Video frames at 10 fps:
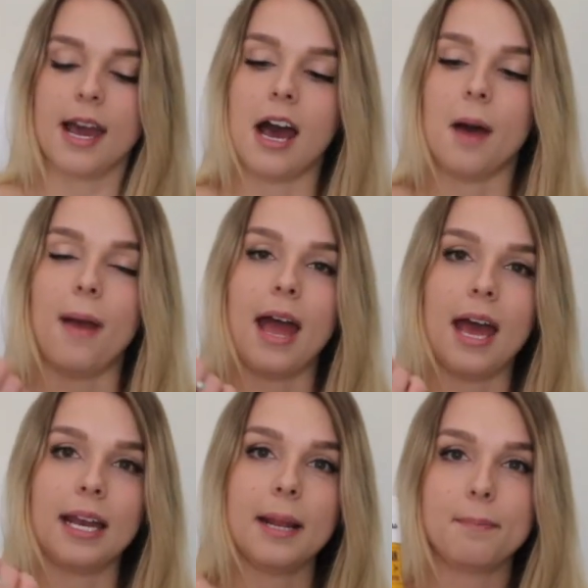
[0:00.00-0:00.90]

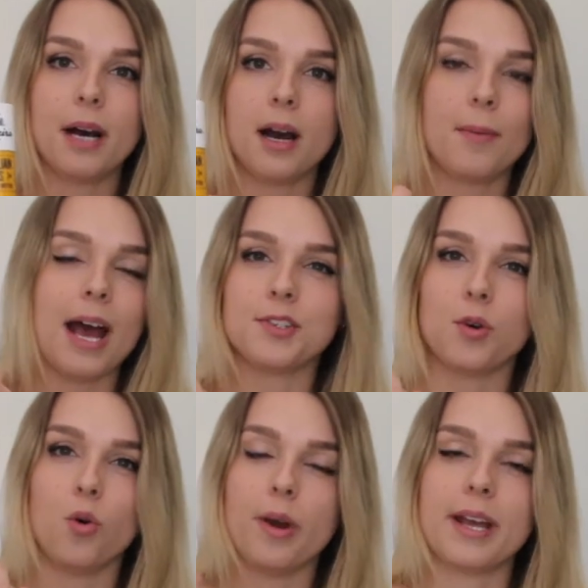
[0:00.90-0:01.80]
And lip balm, as
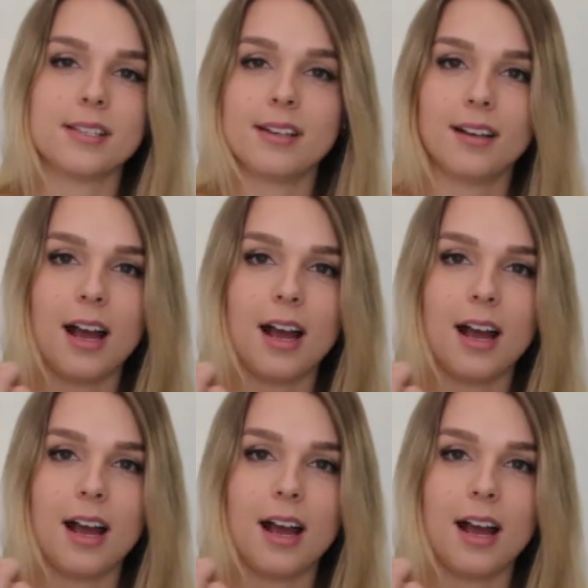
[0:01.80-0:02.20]
always,